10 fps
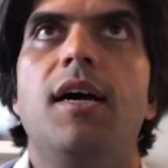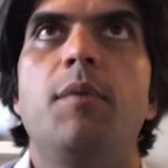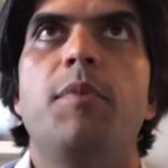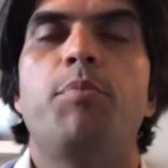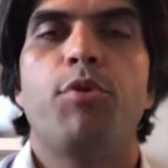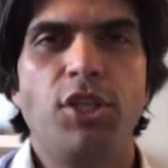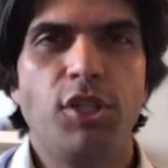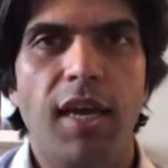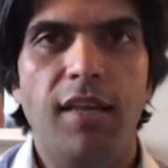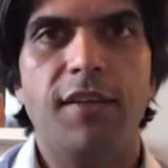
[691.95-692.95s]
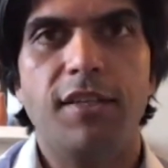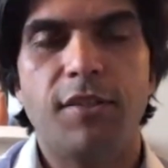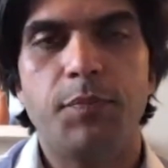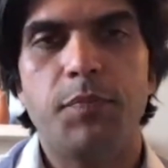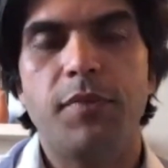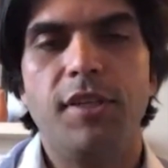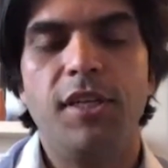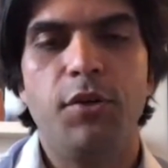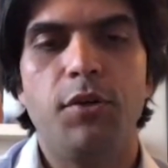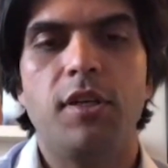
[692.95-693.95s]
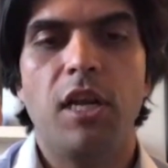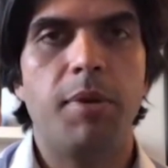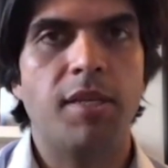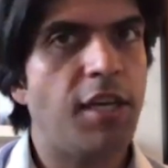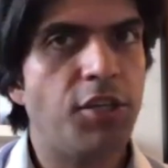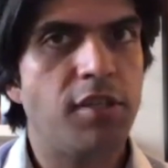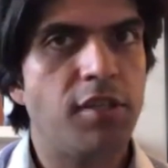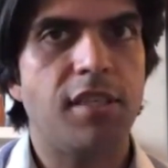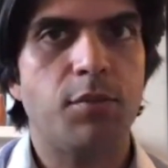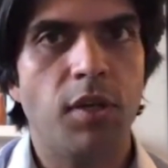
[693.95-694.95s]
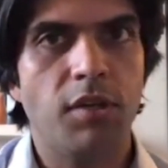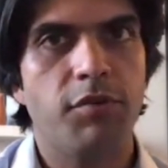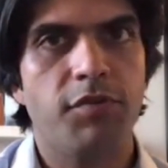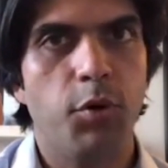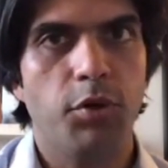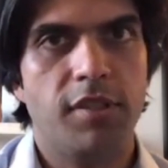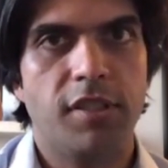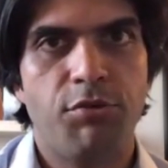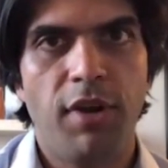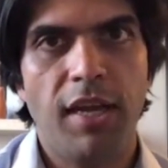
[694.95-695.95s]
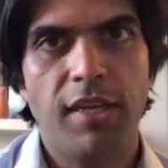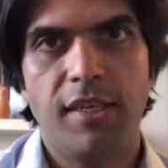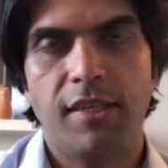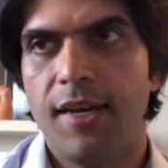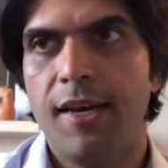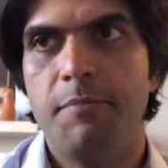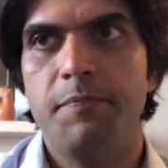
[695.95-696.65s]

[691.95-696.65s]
appreciate that globalization is this wonderful force that's created